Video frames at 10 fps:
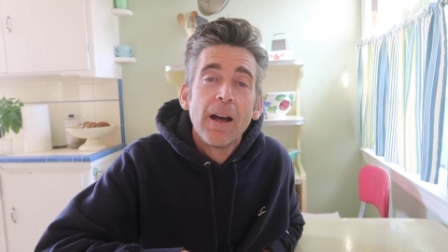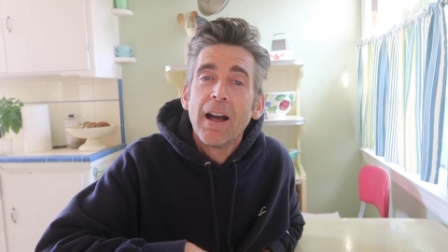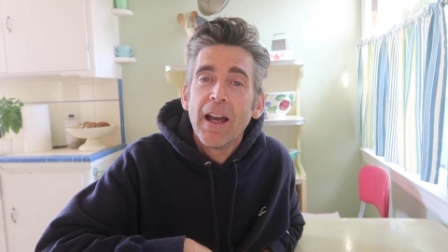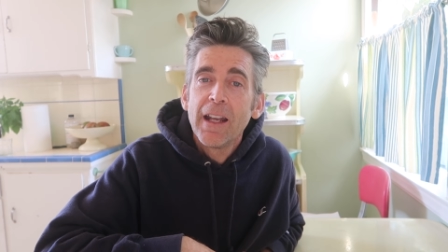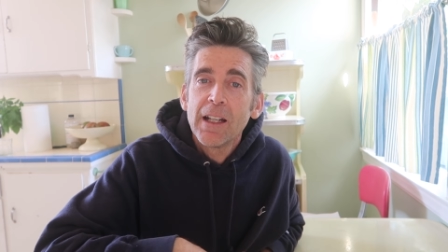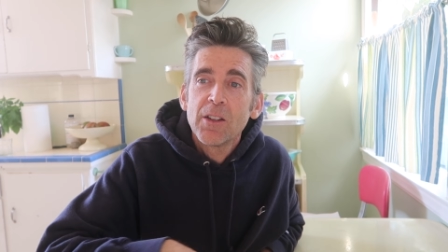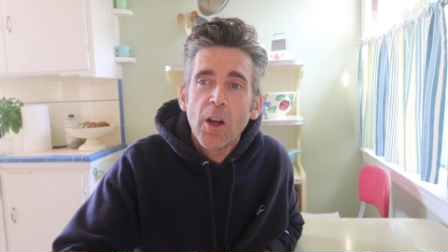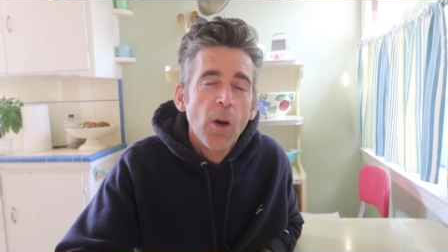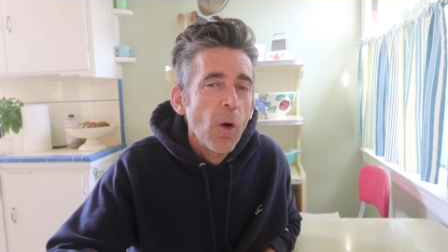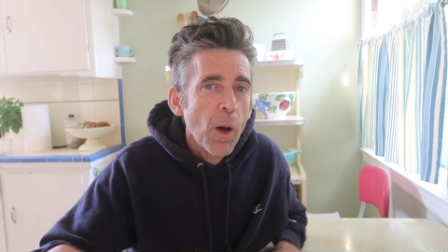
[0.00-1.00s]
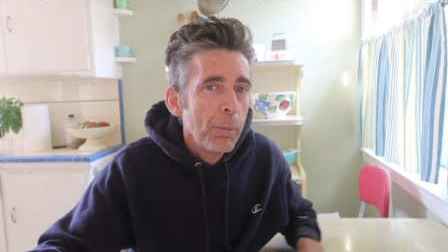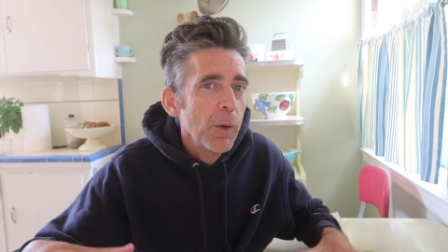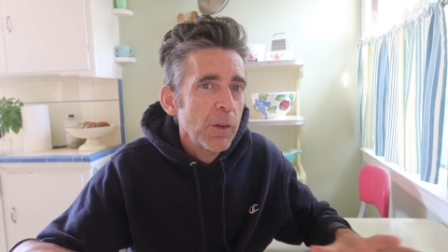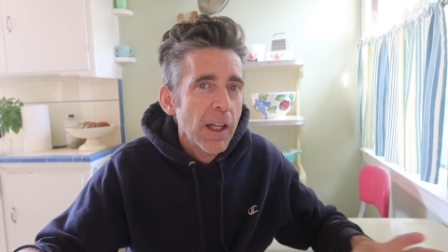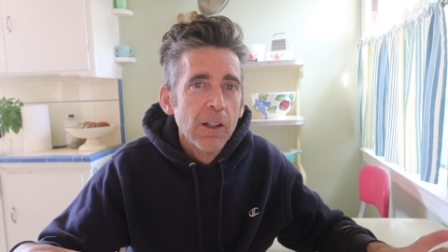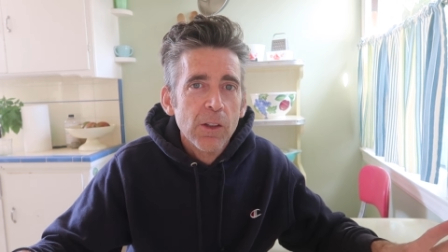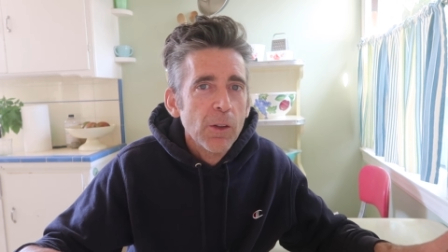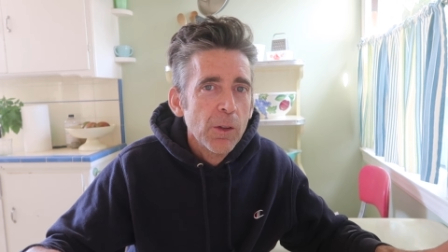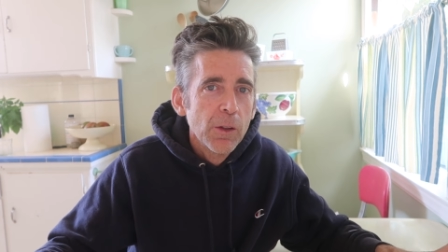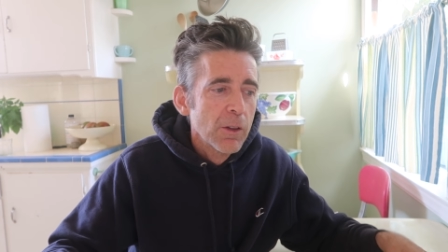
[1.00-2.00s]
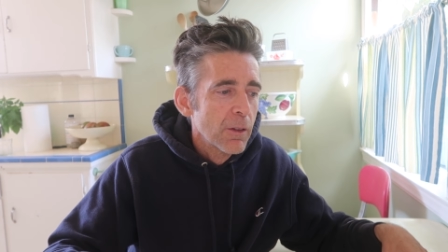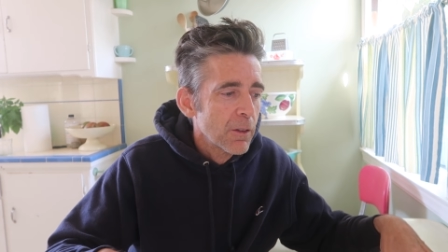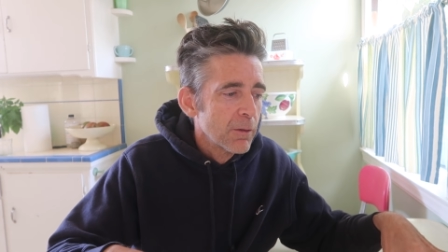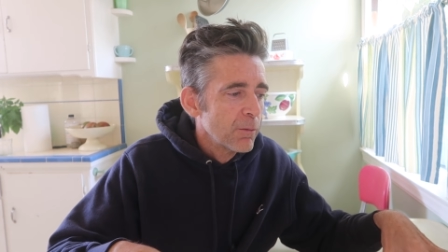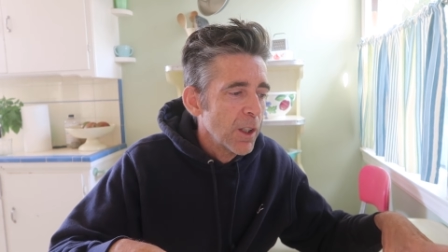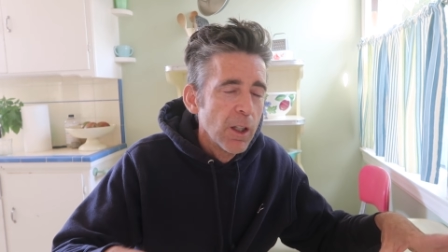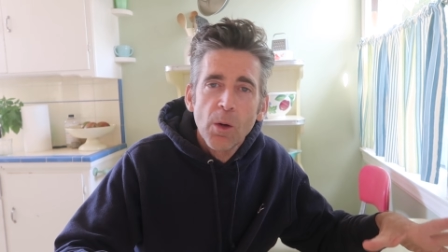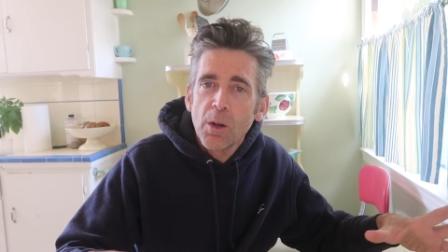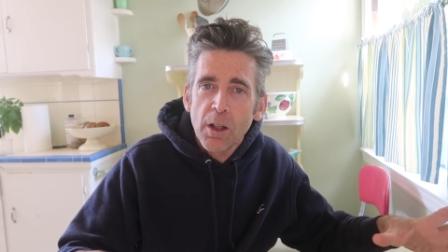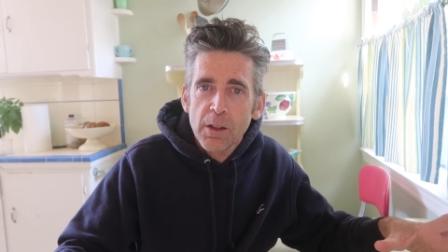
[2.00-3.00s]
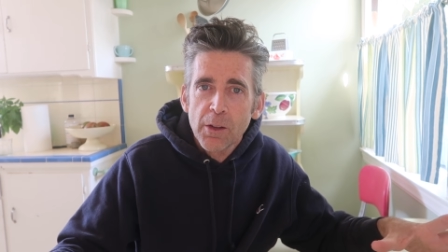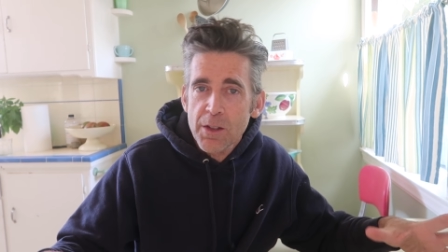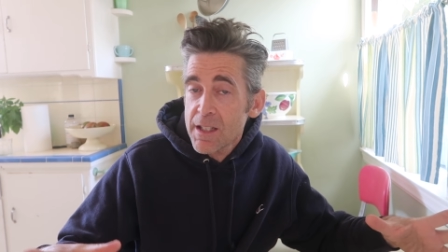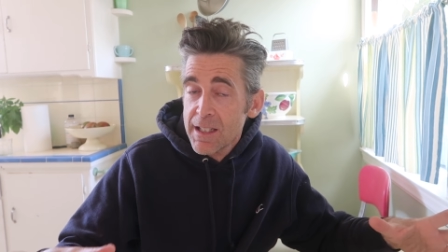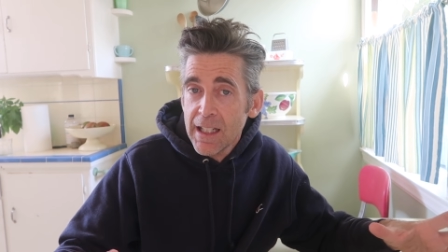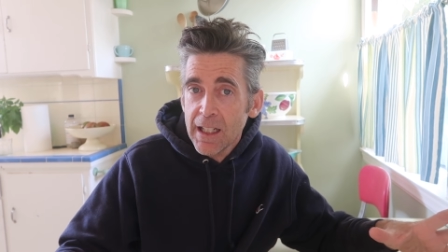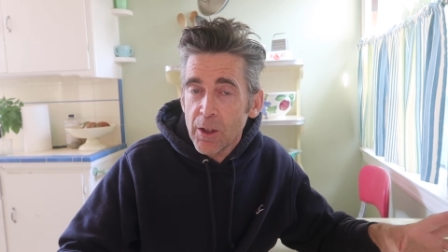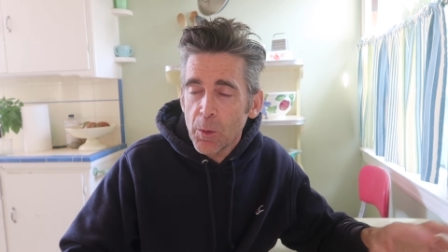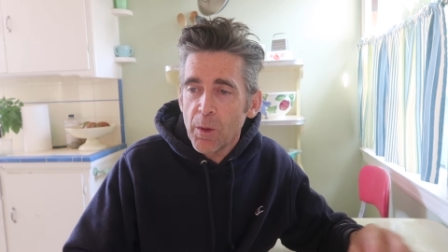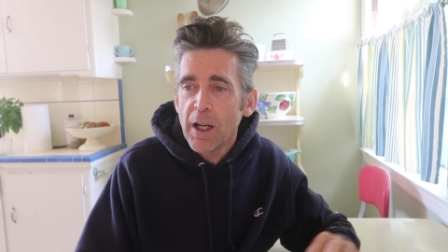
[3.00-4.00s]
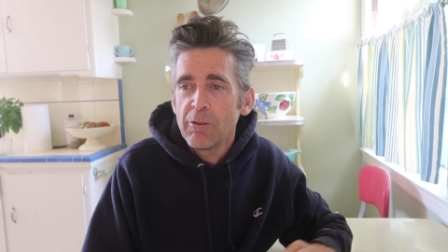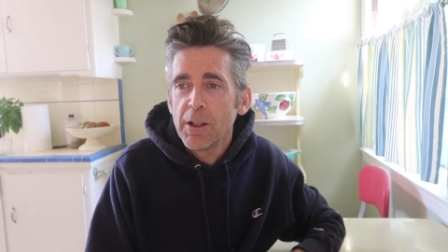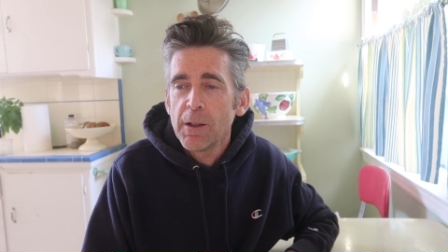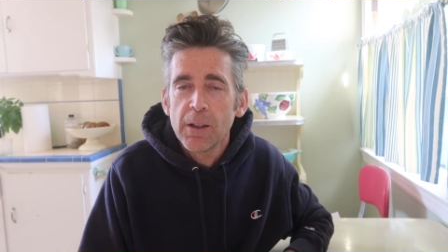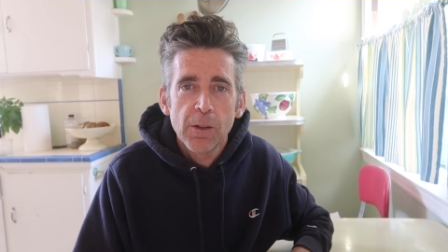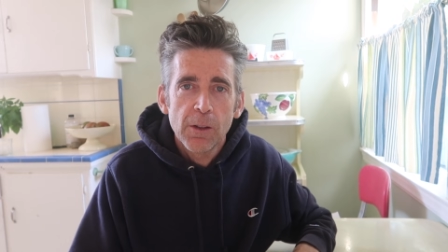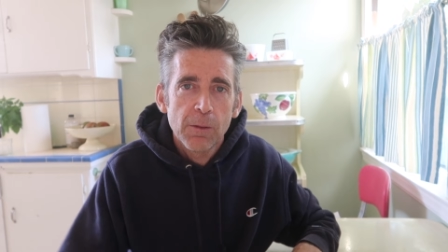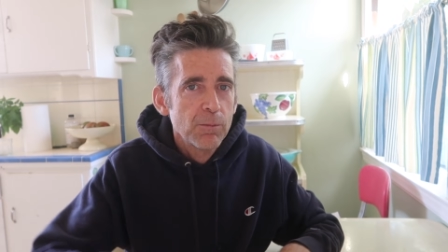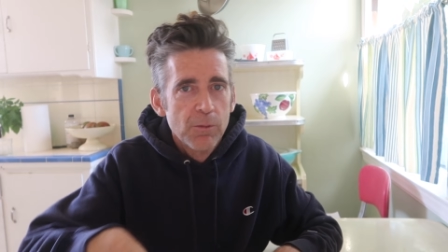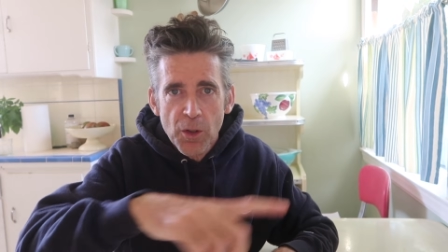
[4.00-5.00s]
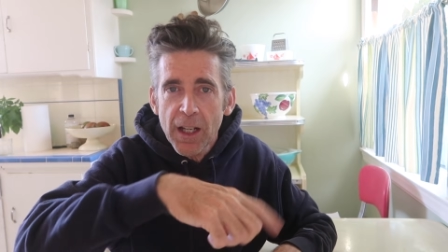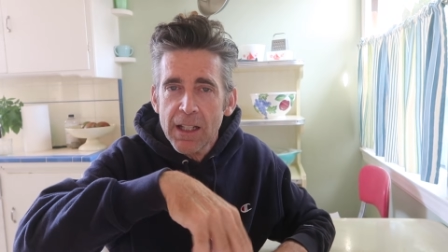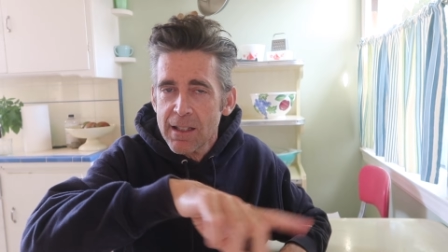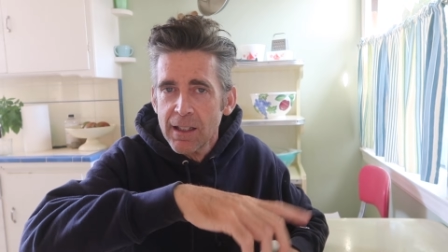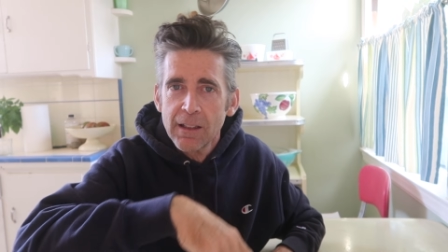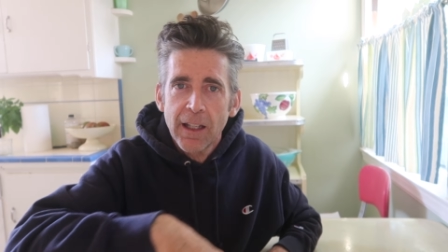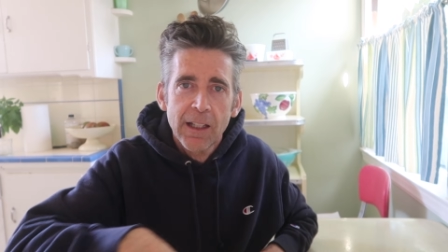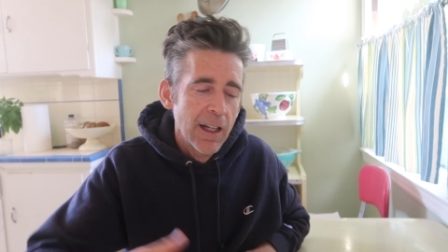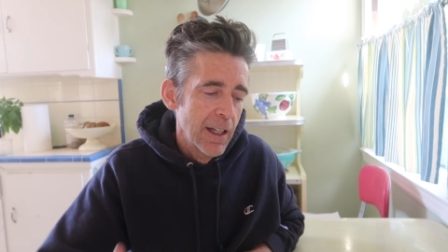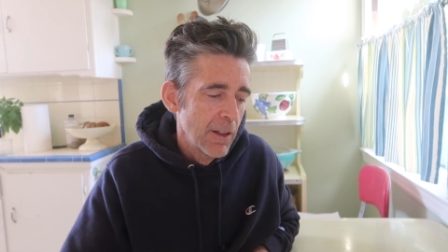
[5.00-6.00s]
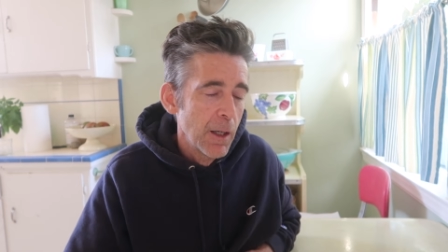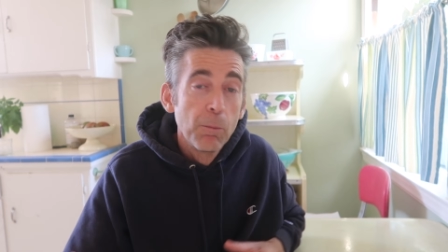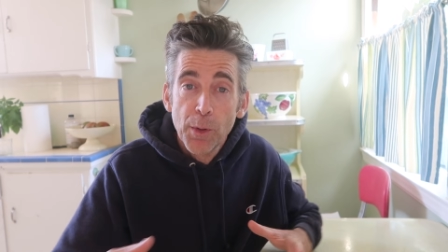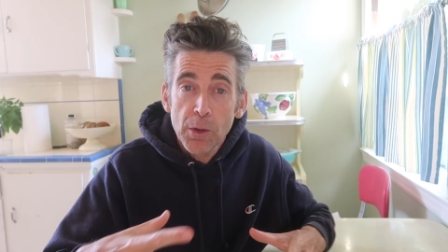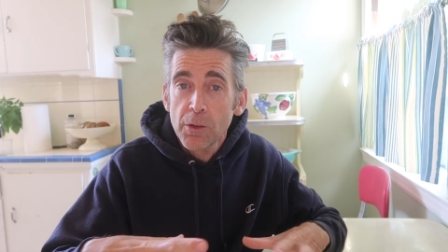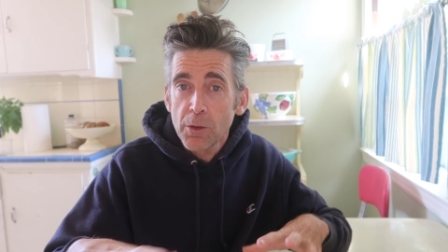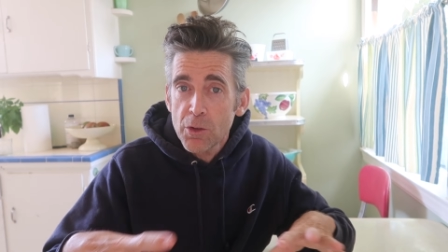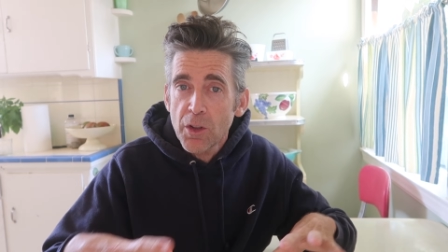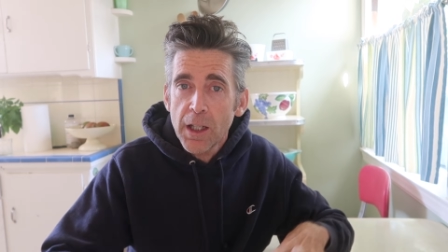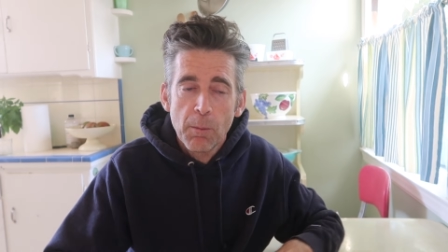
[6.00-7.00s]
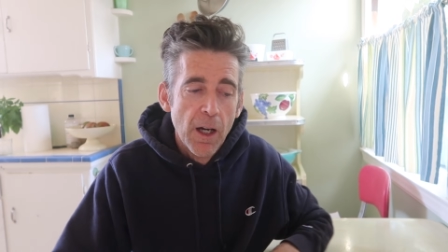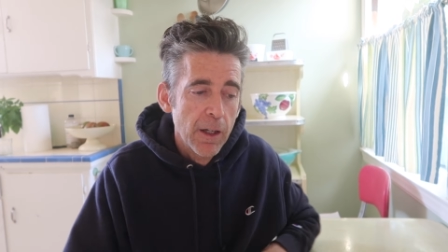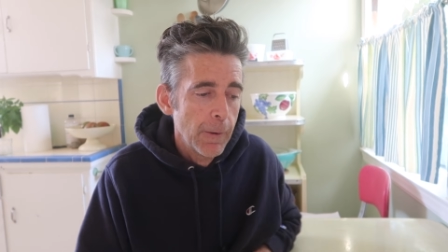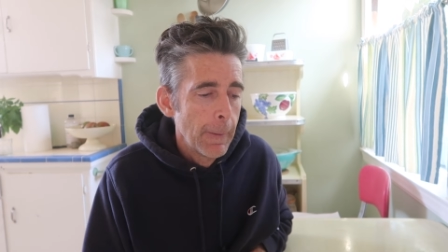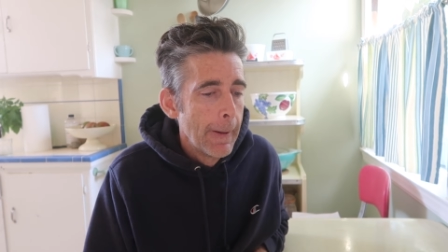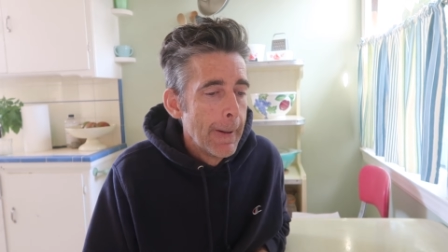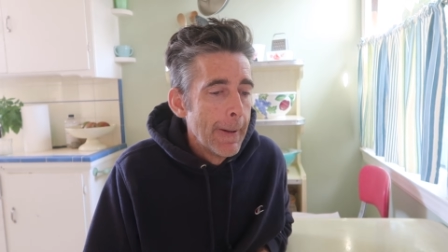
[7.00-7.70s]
and I thought, oh, I'll build like a little you know a little scene or whatever, a little train scene, like I uh, and build a little train model.